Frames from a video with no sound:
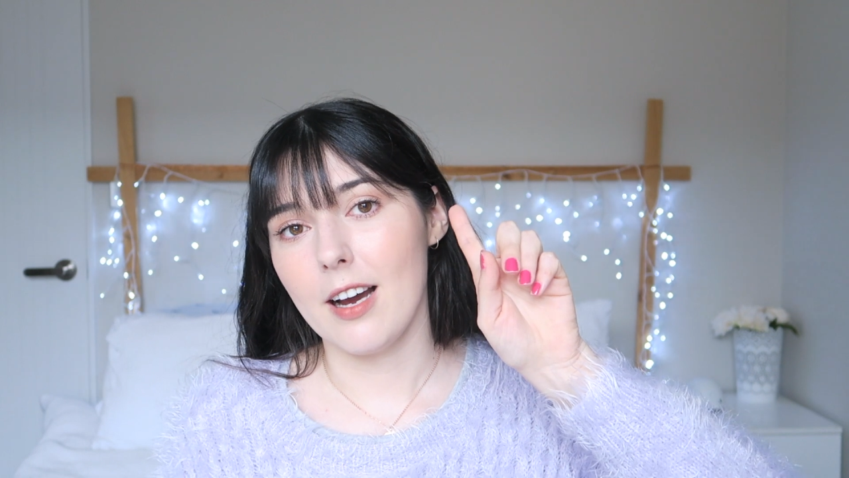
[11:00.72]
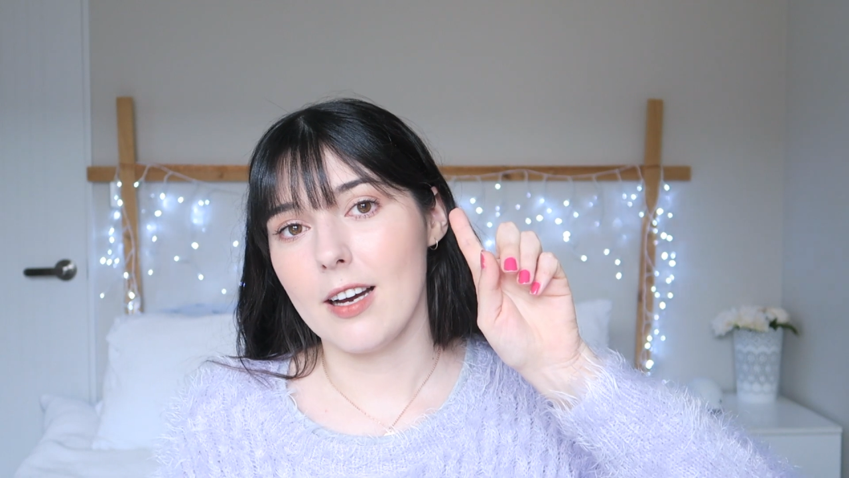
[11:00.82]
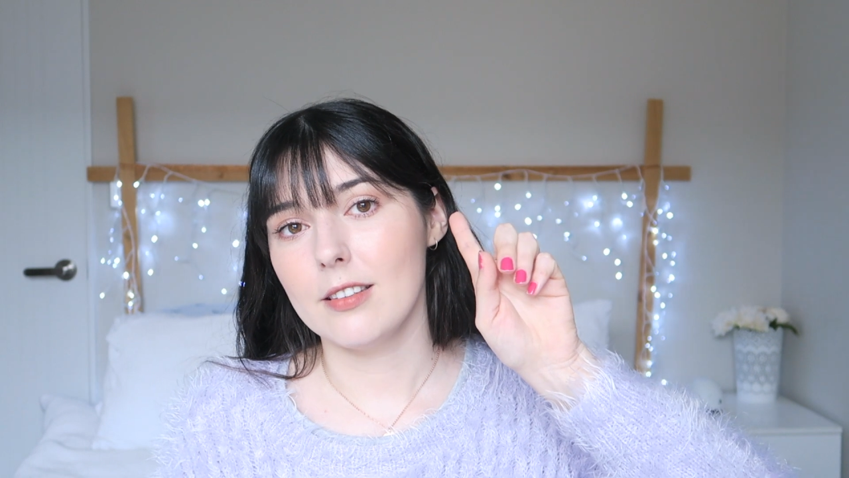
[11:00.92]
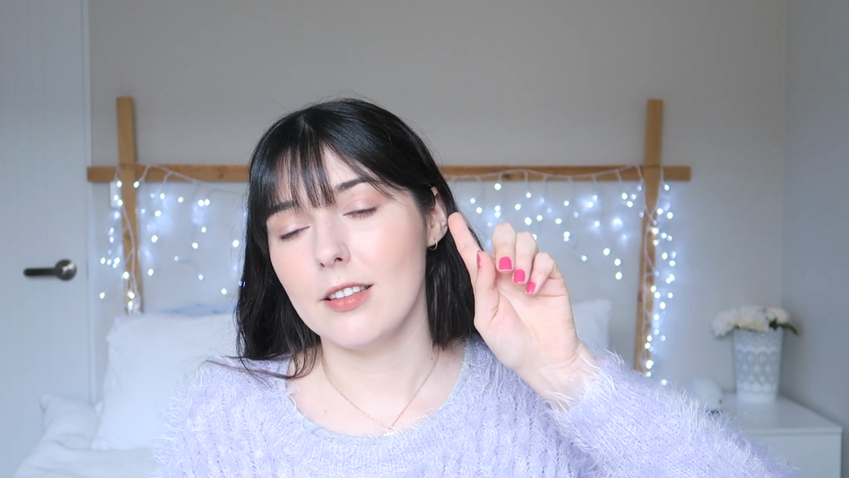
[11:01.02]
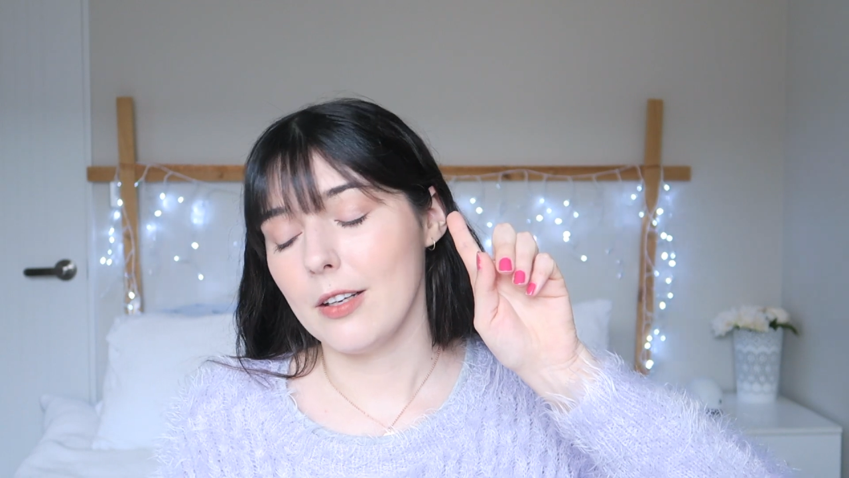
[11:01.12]

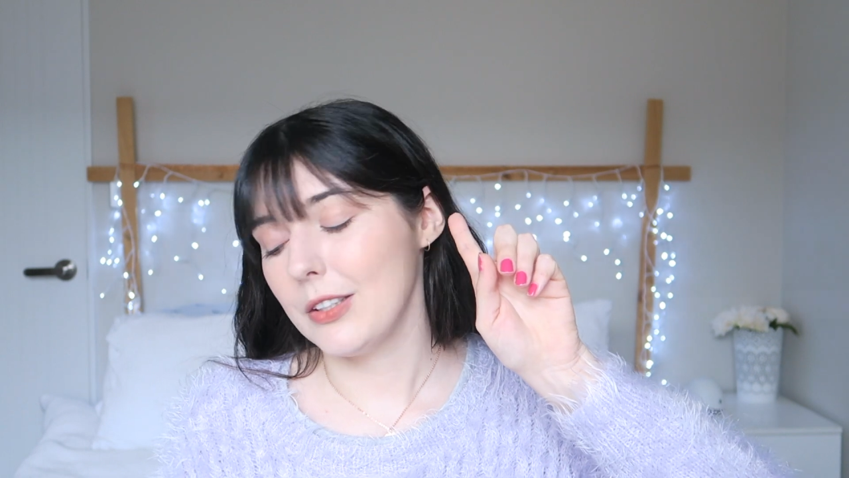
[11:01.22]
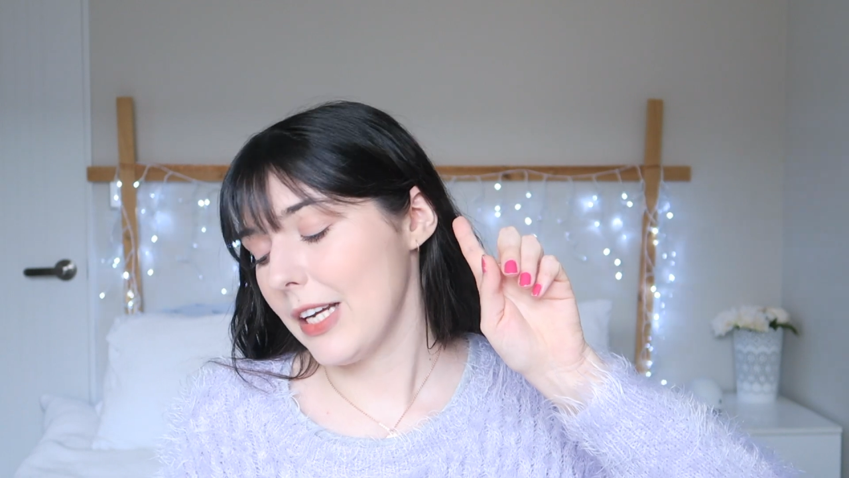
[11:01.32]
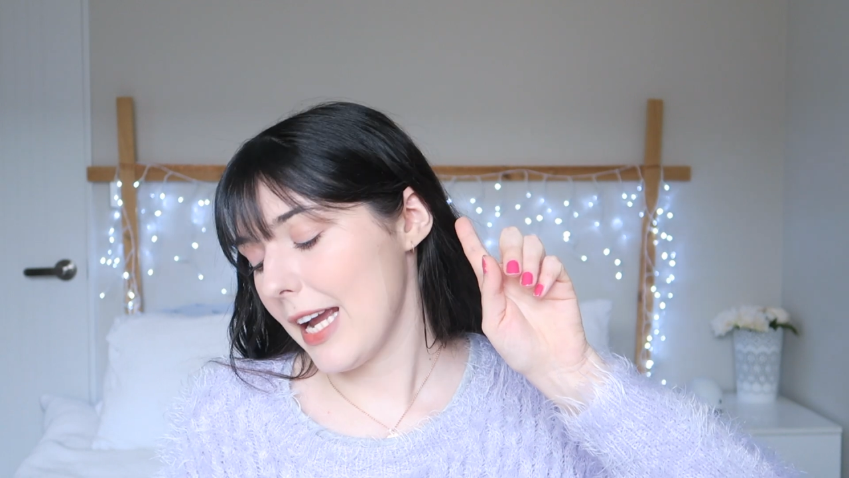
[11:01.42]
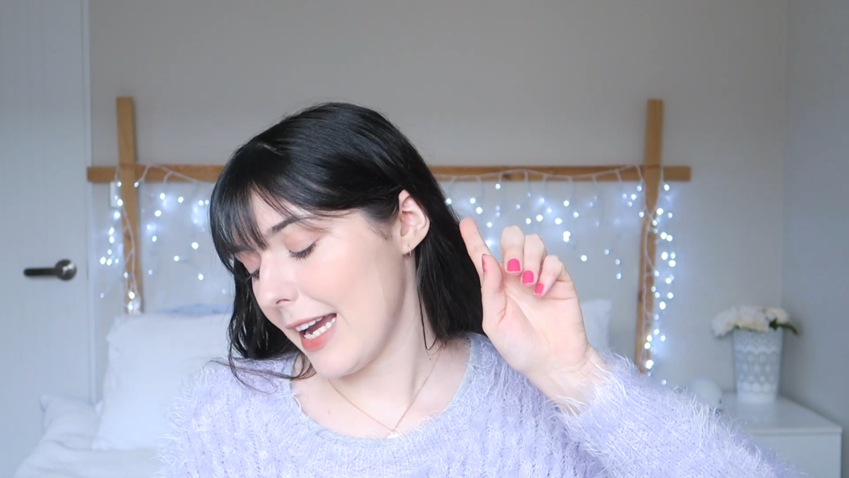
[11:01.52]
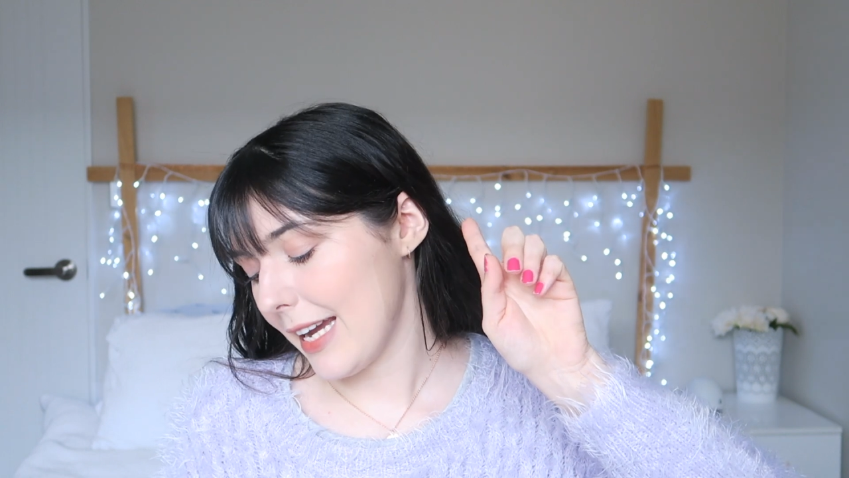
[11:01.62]
Hard Glow,
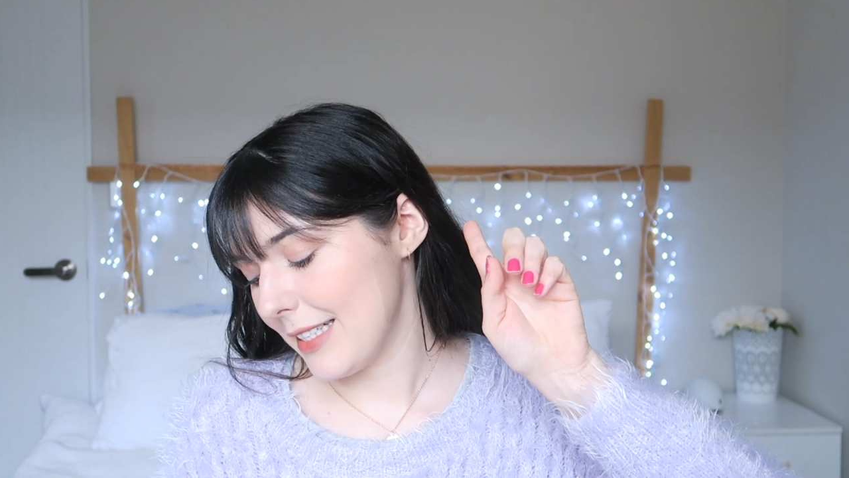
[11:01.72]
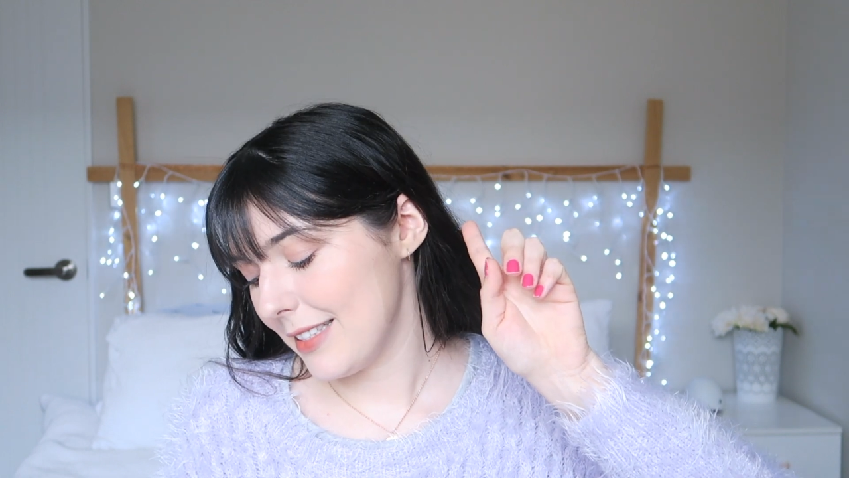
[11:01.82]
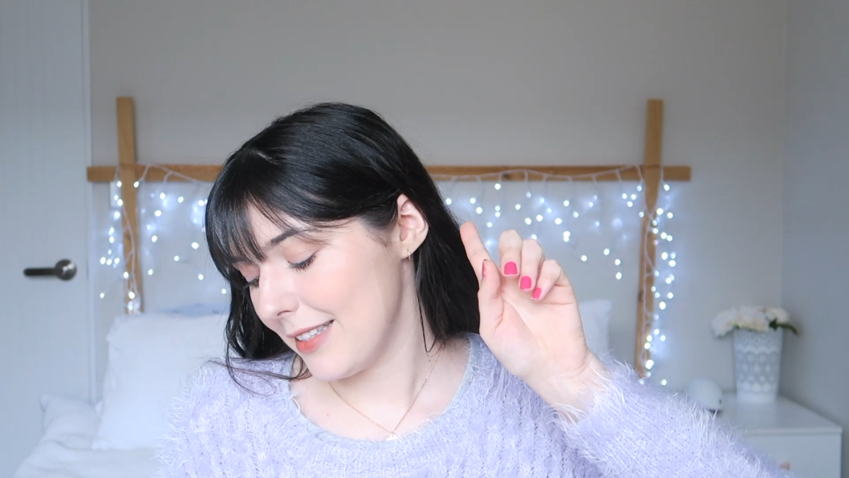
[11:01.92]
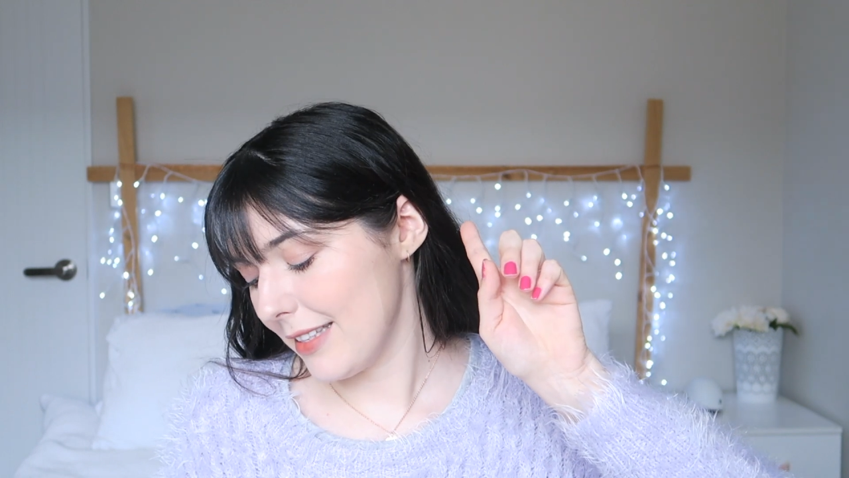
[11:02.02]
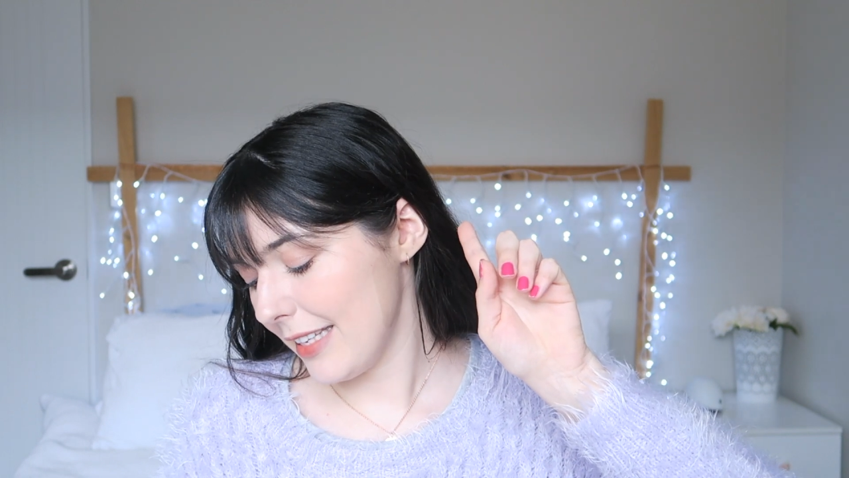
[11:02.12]

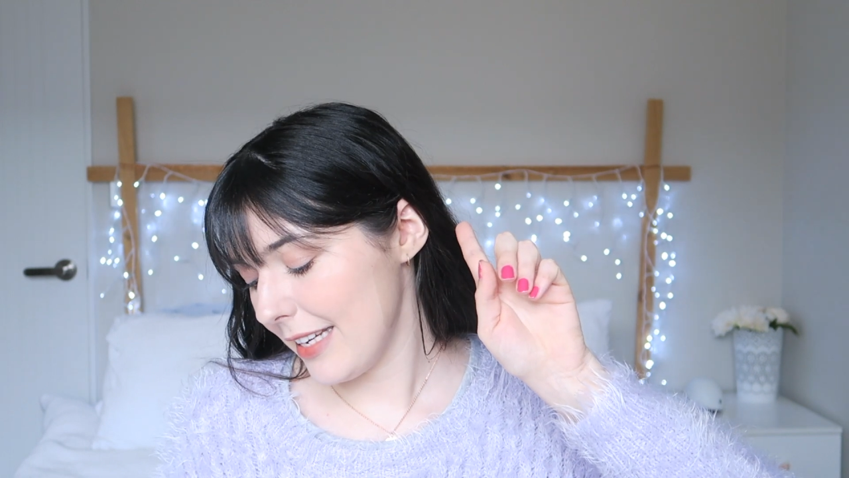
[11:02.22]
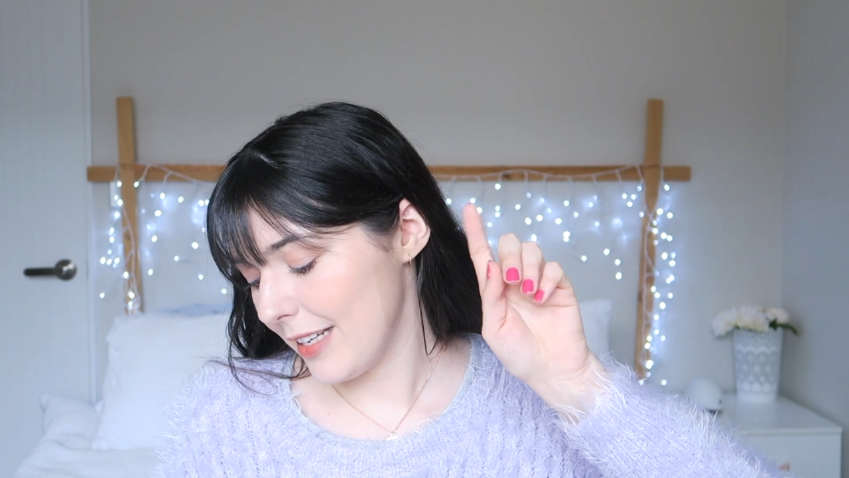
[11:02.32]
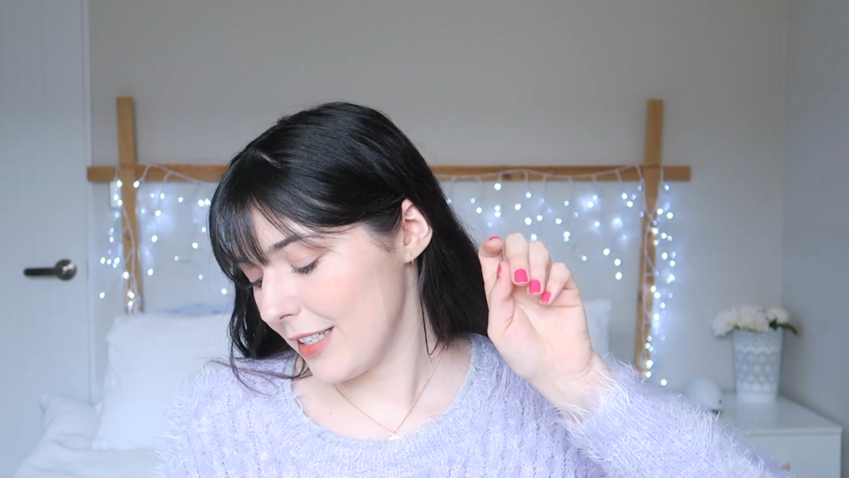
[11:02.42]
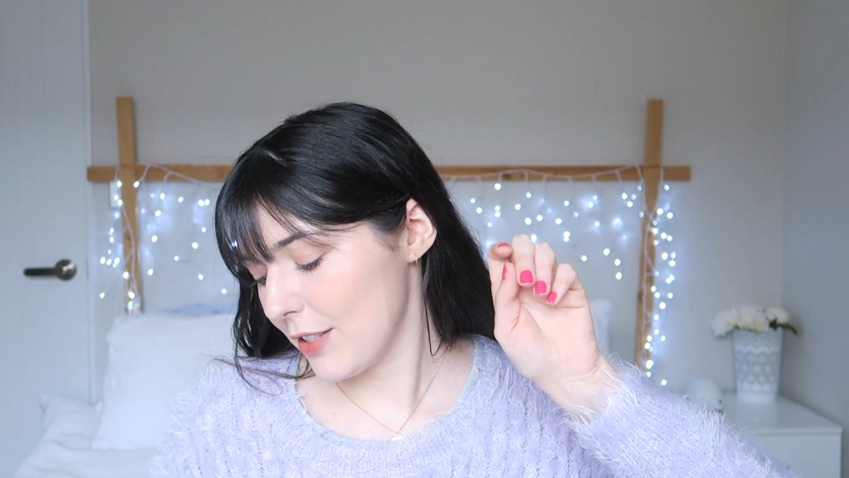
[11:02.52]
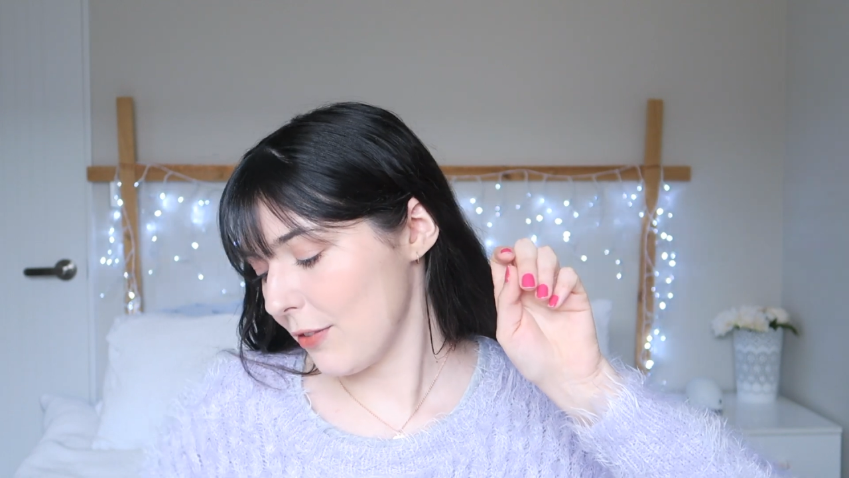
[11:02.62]
and the
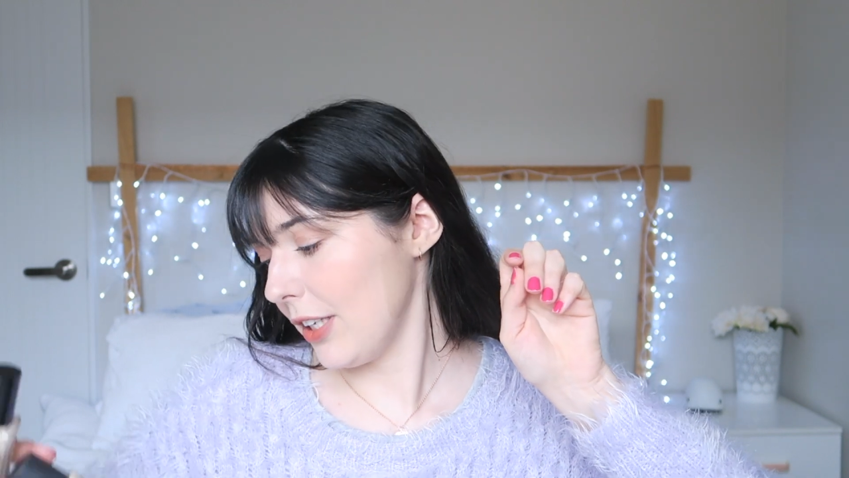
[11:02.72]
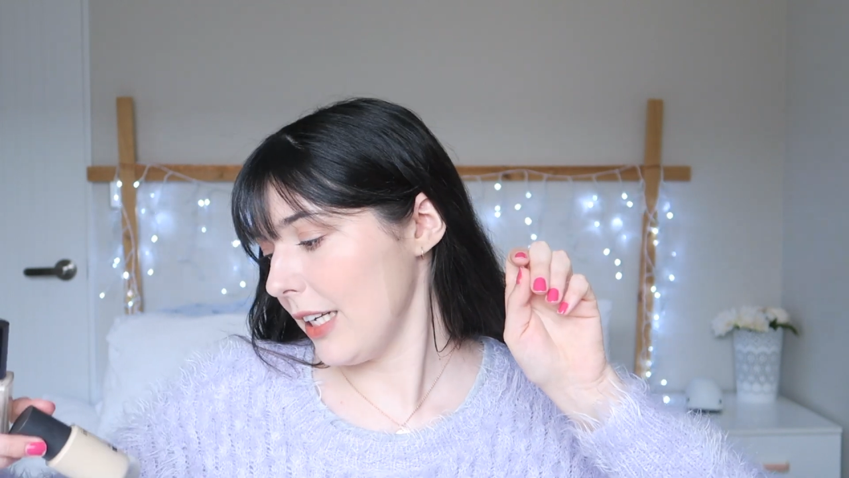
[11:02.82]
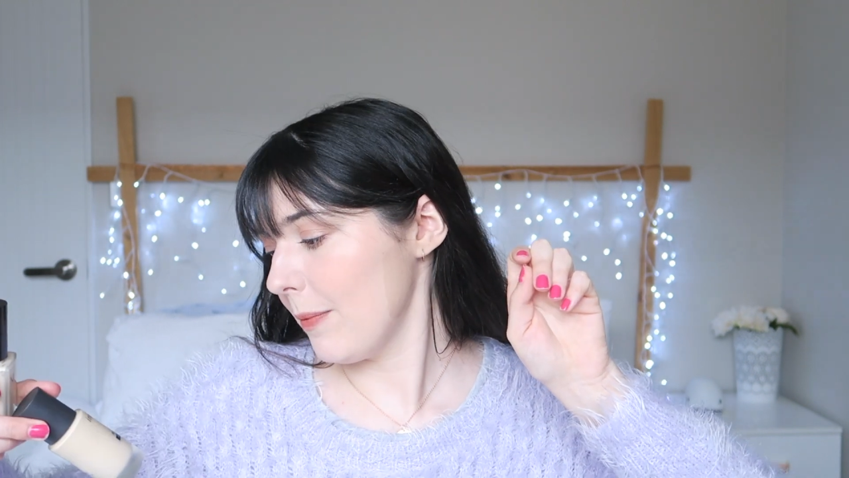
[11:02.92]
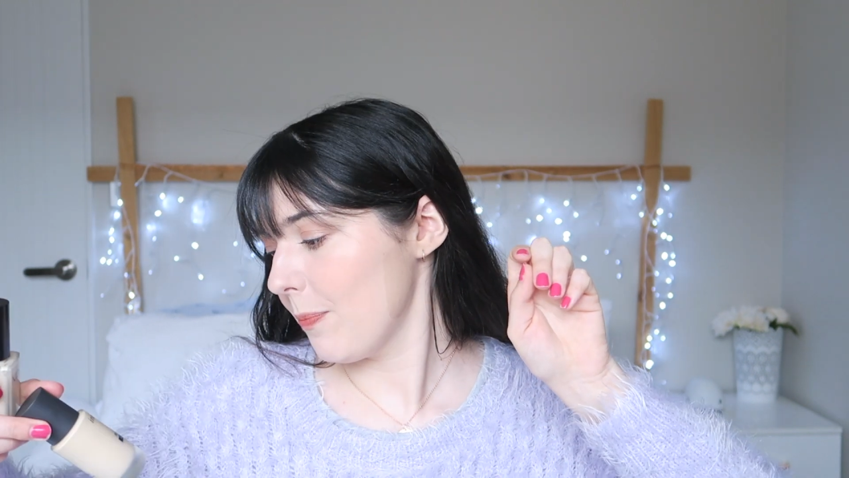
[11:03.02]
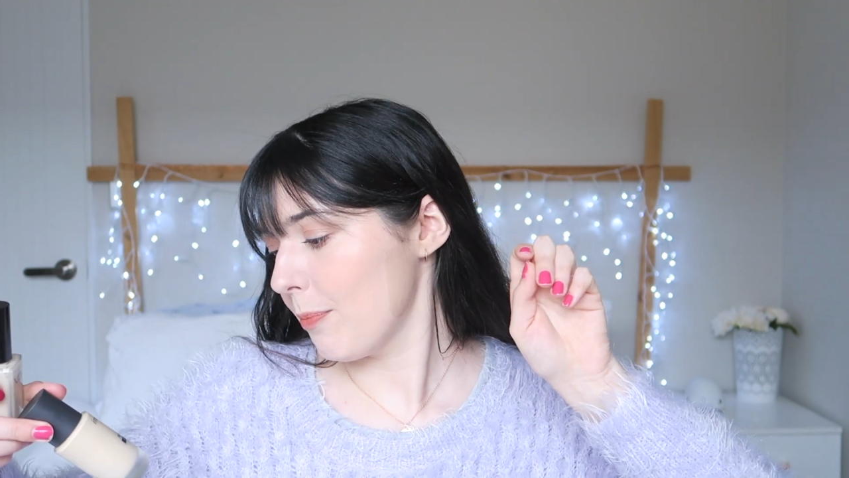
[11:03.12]
Innisfree